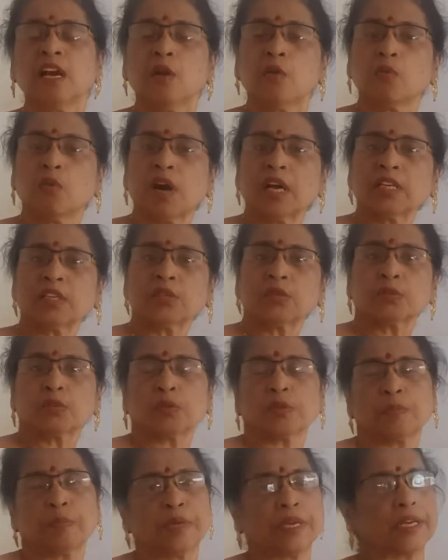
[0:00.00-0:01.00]
one
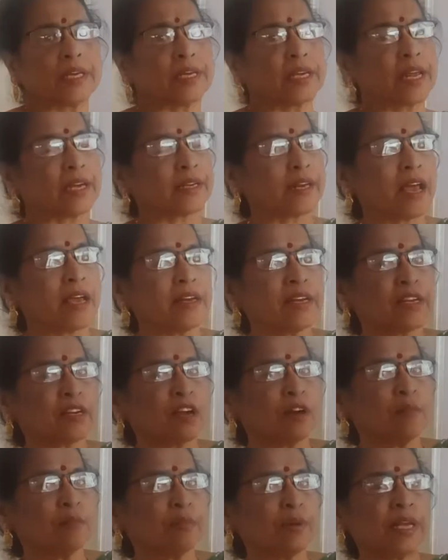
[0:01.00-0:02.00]
should be cationic
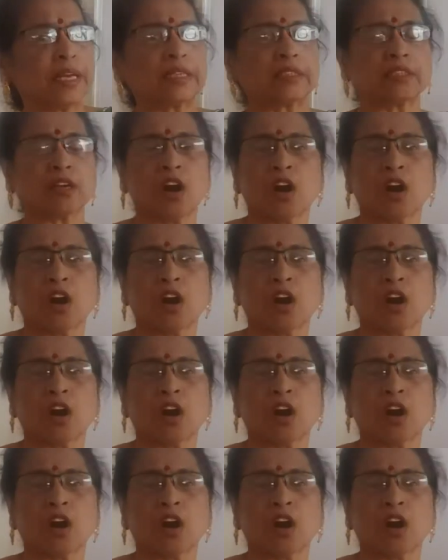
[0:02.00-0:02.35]
complex,